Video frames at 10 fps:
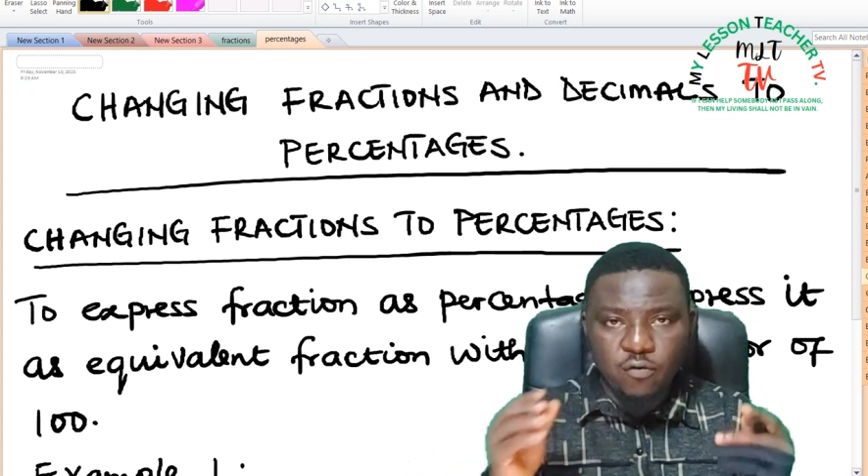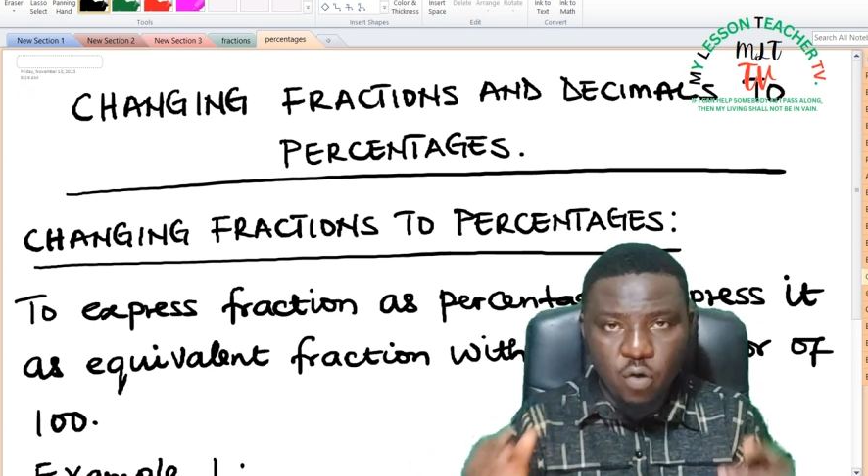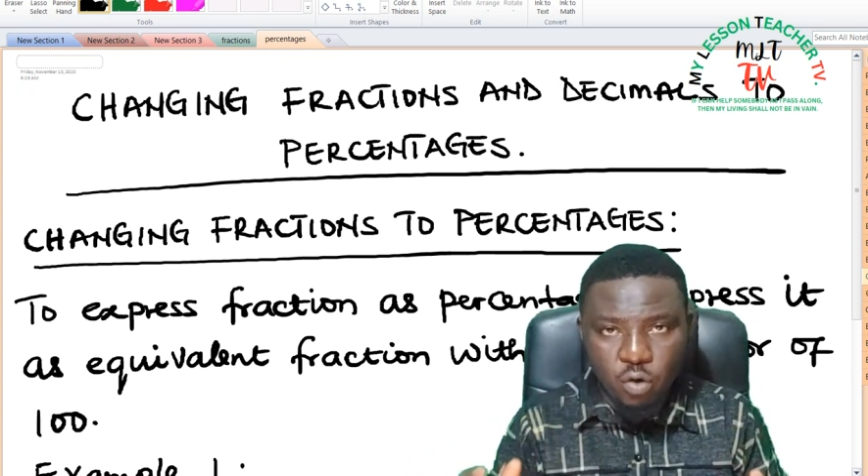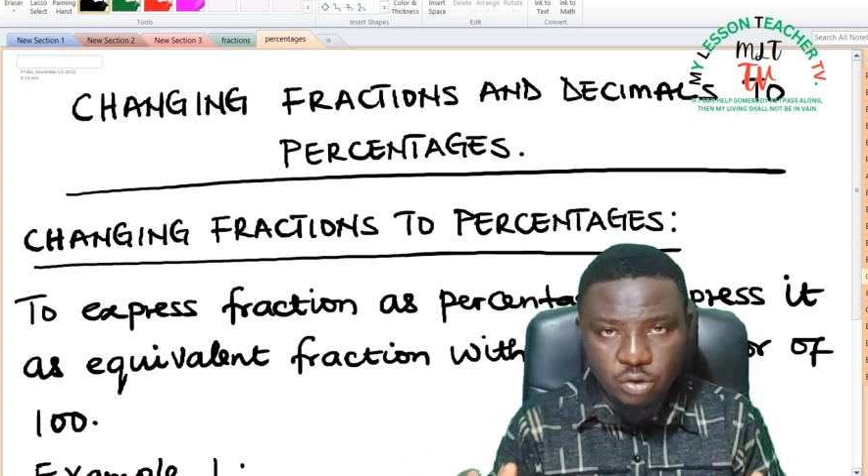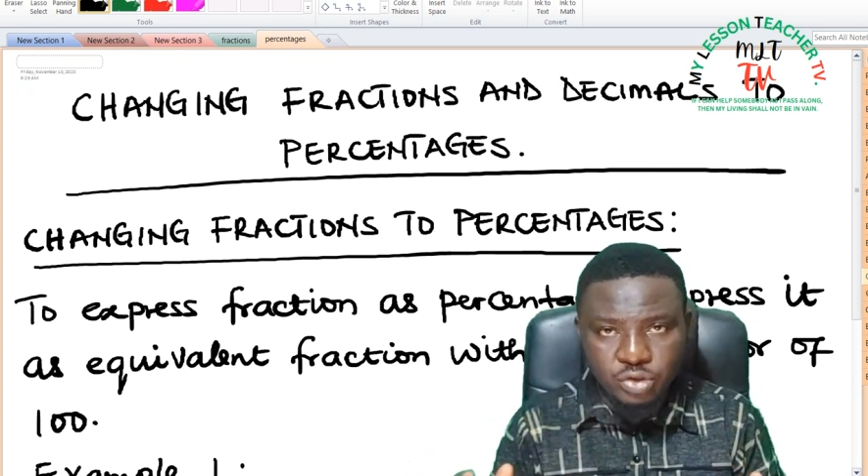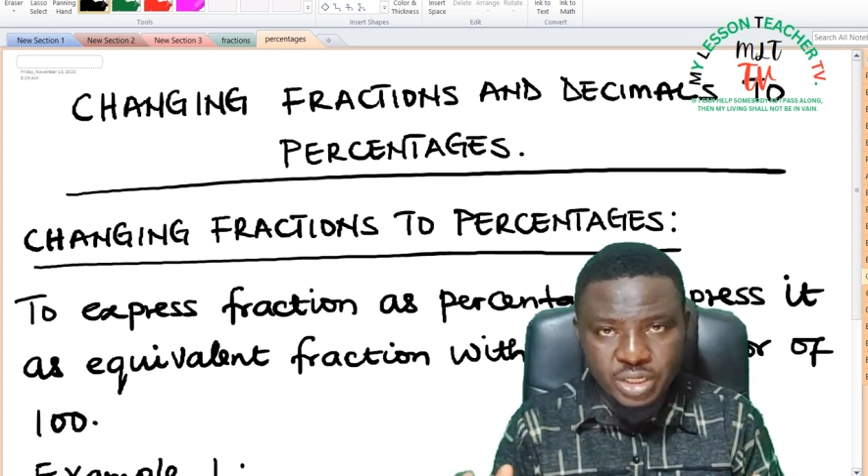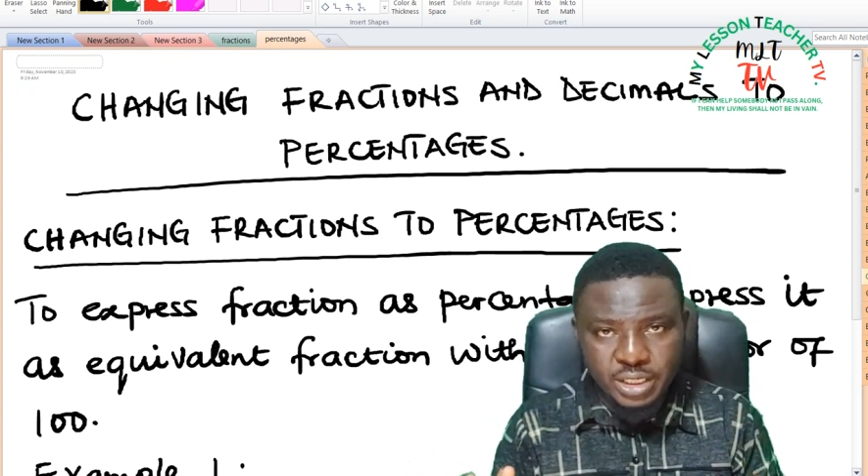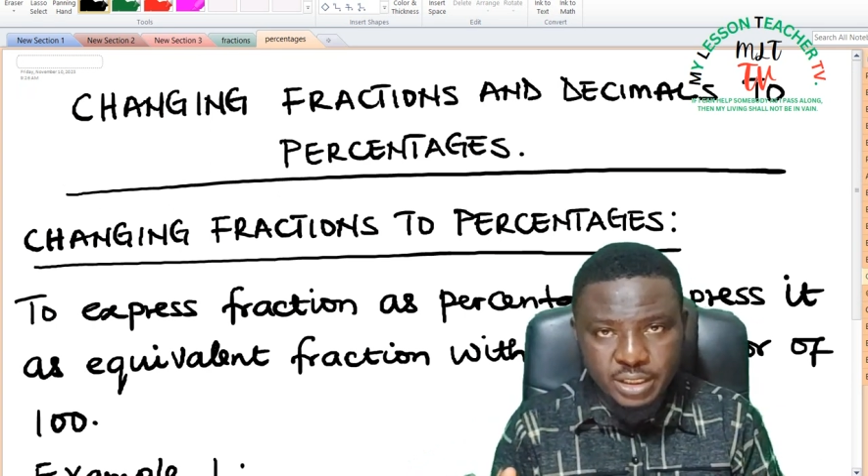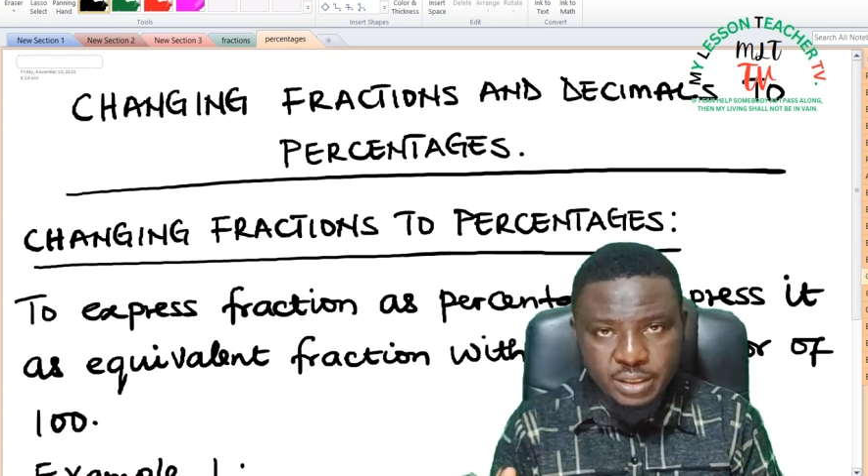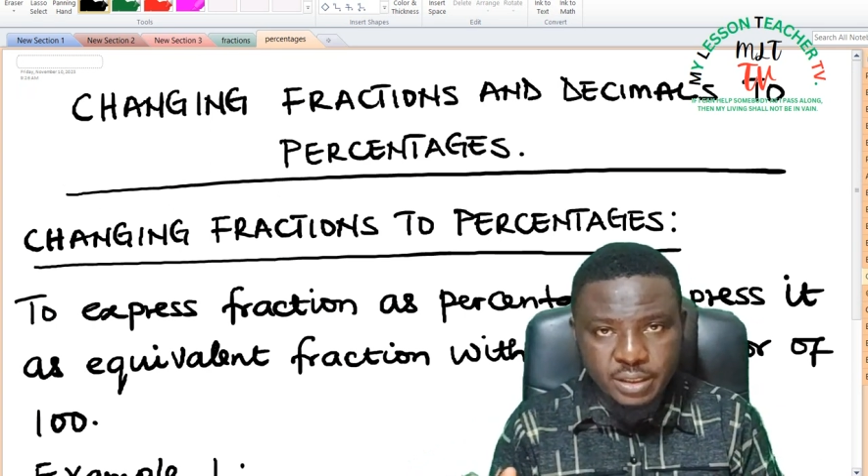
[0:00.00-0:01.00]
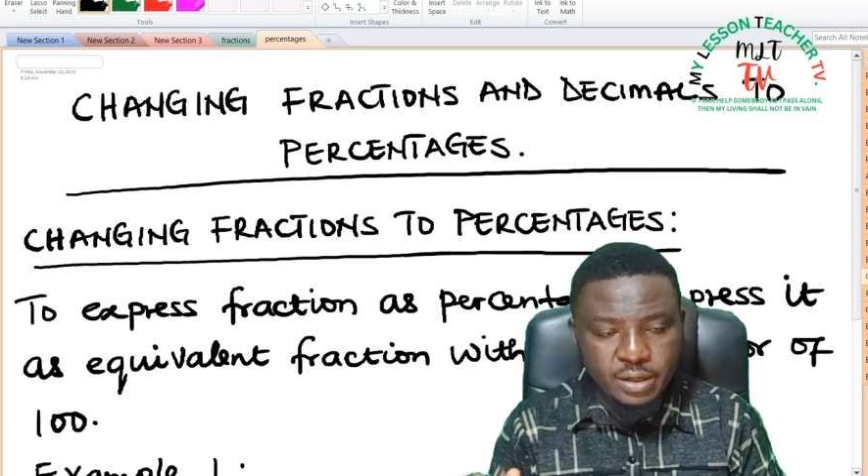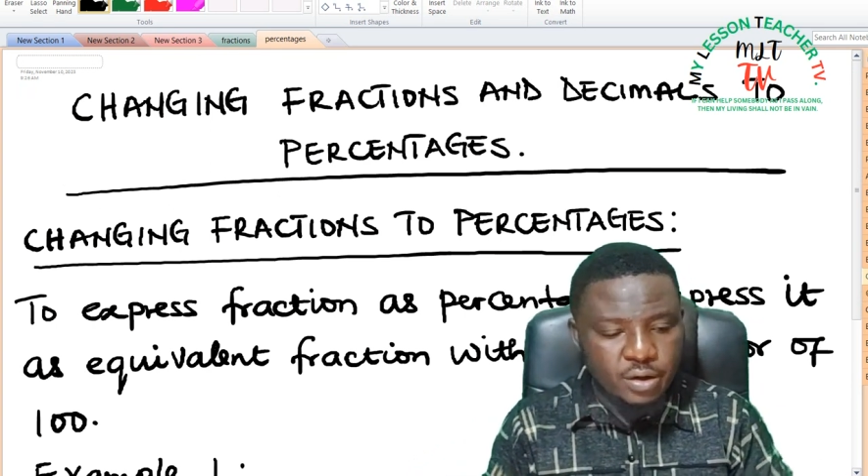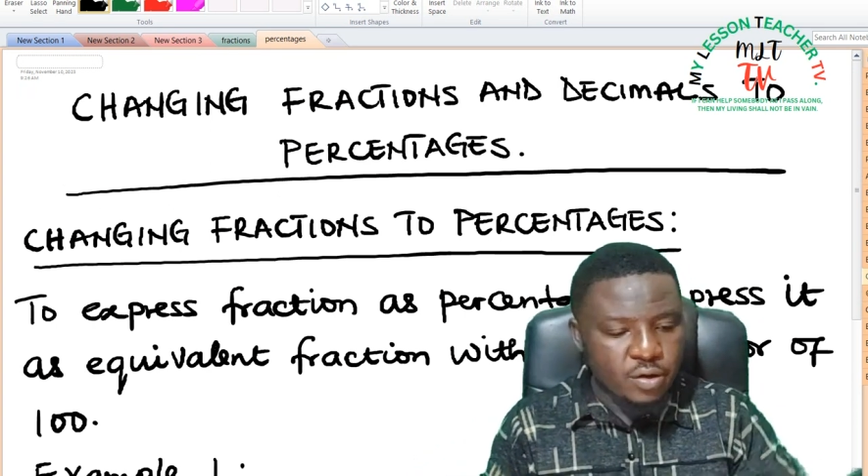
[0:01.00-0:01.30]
of 100.